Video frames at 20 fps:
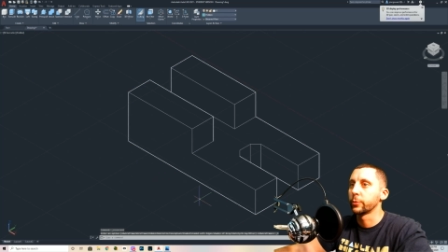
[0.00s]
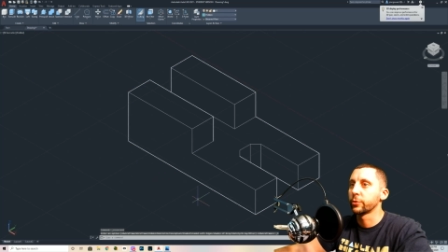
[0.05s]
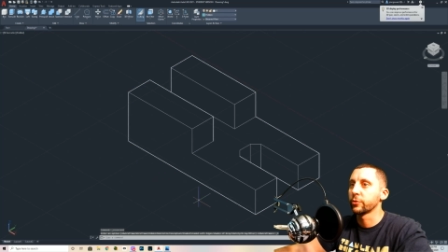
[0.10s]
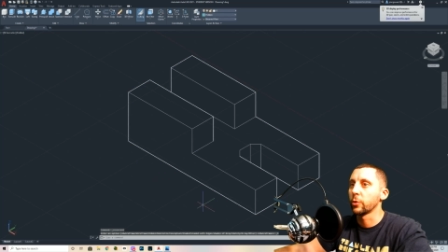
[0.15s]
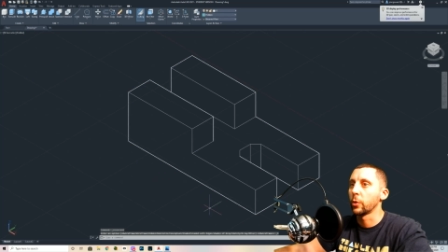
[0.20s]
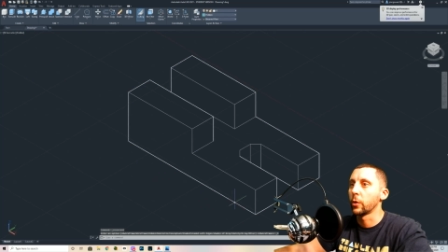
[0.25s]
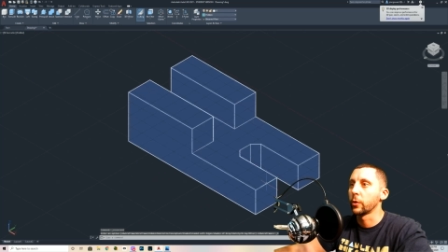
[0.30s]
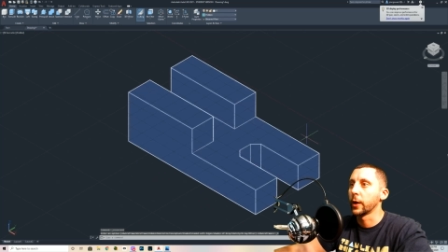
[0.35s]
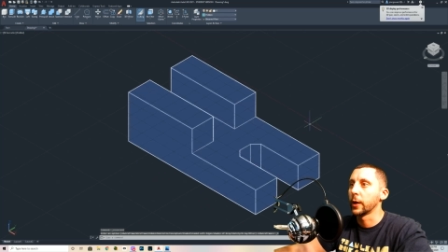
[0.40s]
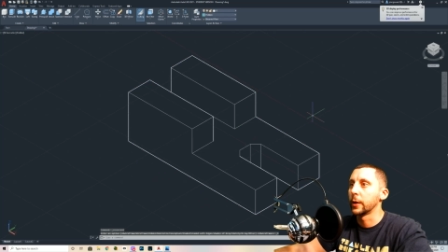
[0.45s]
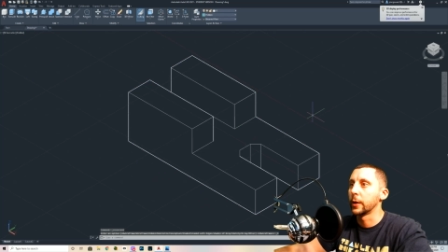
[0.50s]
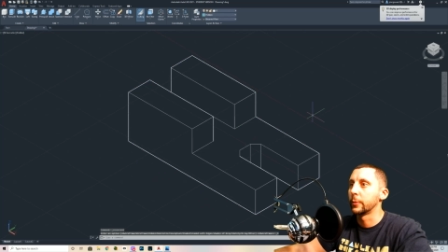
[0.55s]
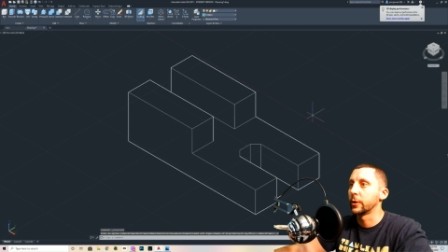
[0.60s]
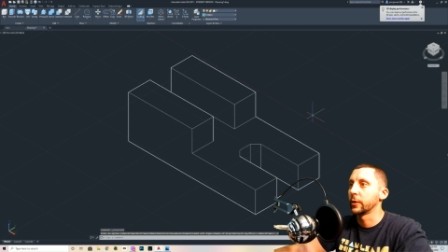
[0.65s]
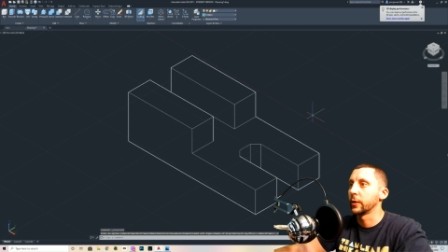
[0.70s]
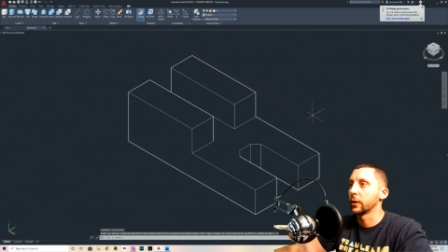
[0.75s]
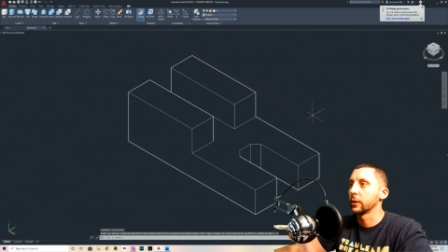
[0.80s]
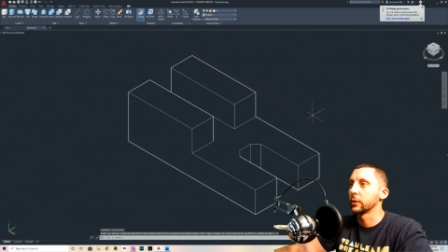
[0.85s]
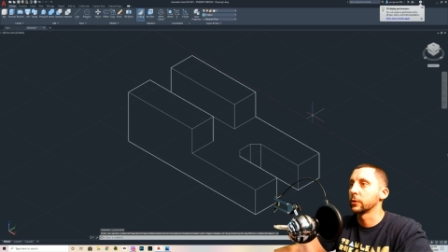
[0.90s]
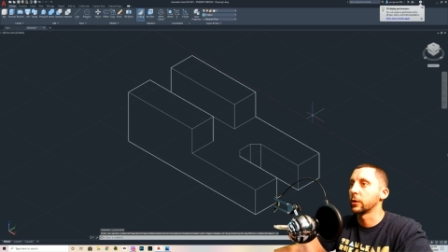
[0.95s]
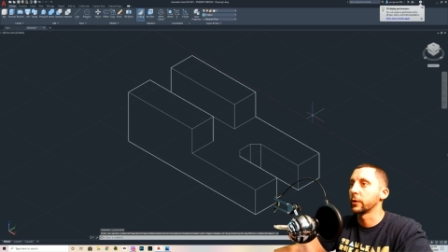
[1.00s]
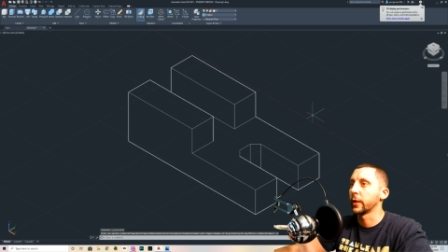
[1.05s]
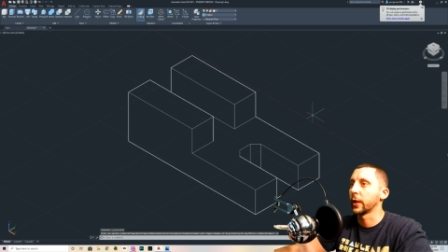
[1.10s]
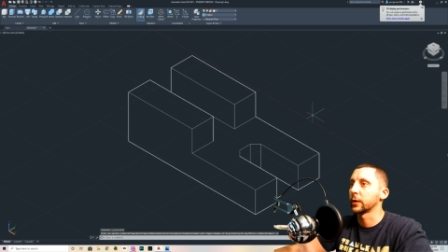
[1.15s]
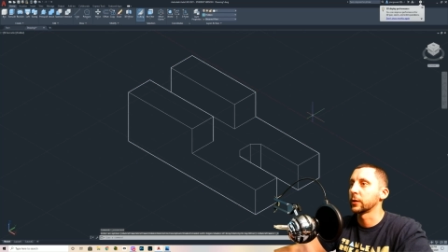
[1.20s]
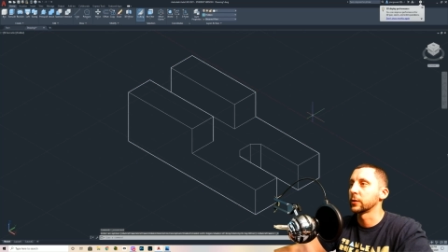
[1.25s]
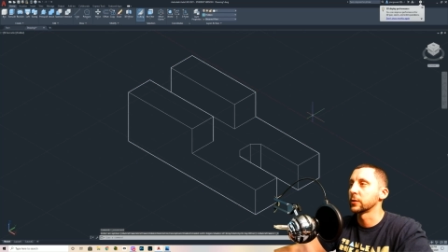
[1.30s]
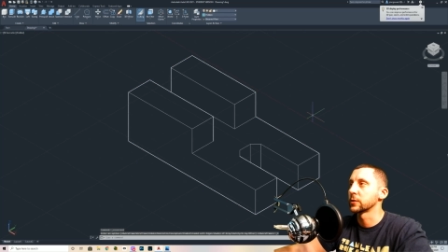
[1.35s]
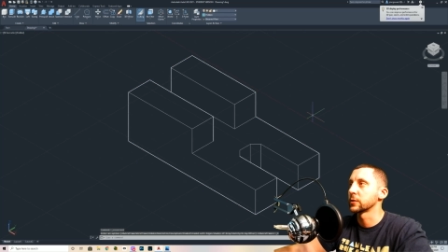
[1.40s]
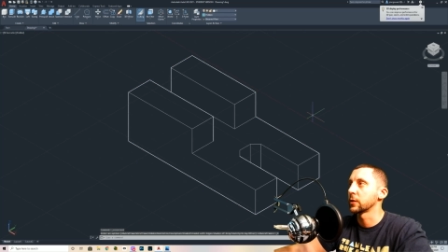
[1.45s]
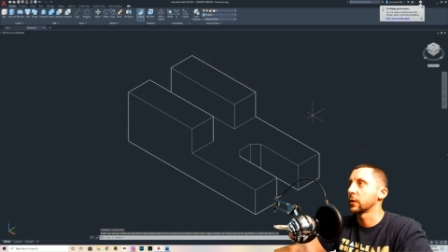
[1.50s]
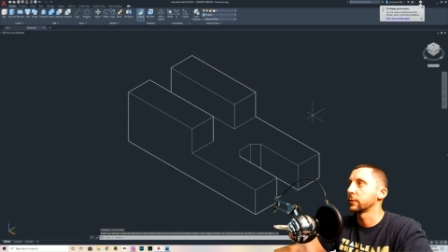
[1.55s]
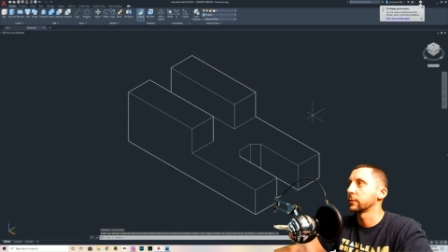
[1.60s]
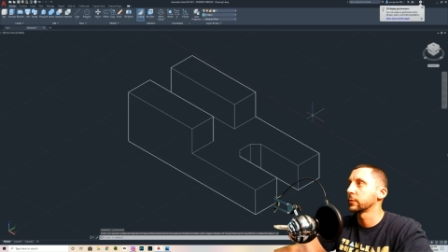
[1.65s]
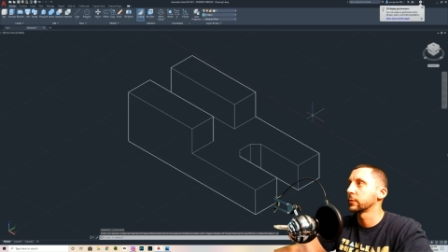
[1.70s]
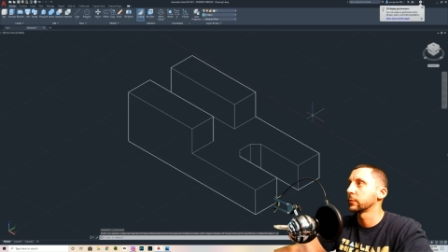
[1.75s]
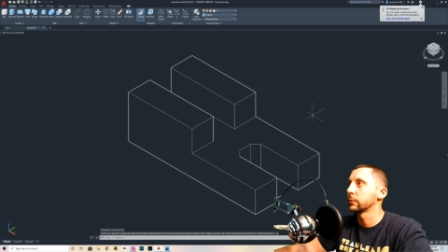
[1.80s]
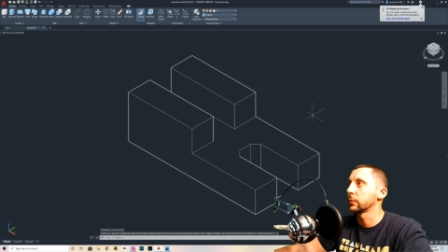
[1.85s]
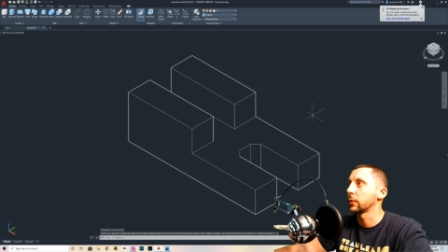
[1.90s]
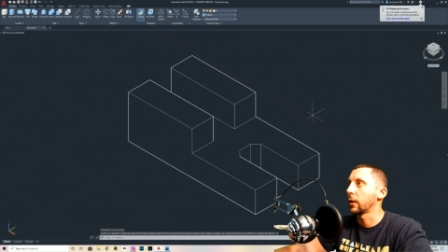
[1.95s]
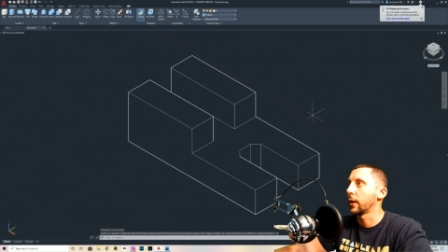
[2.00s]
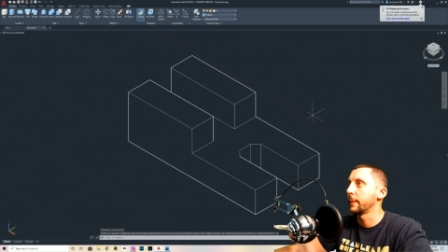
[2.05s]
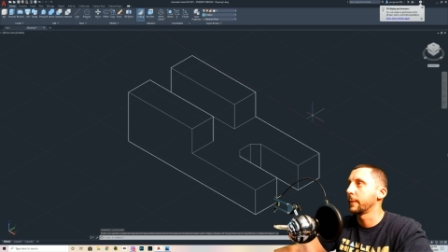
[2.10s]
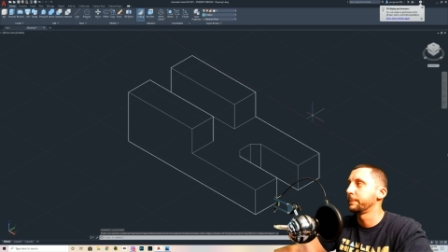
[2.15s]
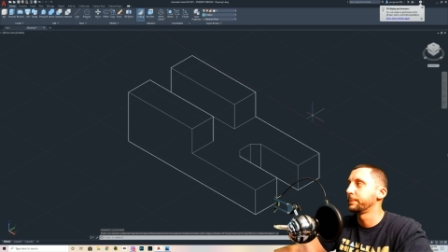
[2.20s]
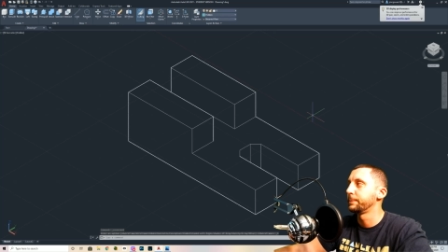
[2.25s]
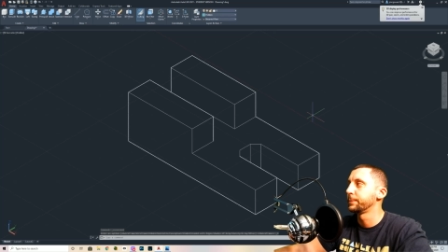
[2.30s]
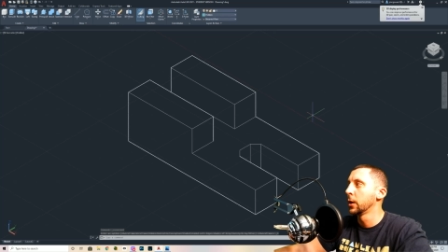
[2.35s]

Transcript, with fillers: throw our name on there and all that good stuff all right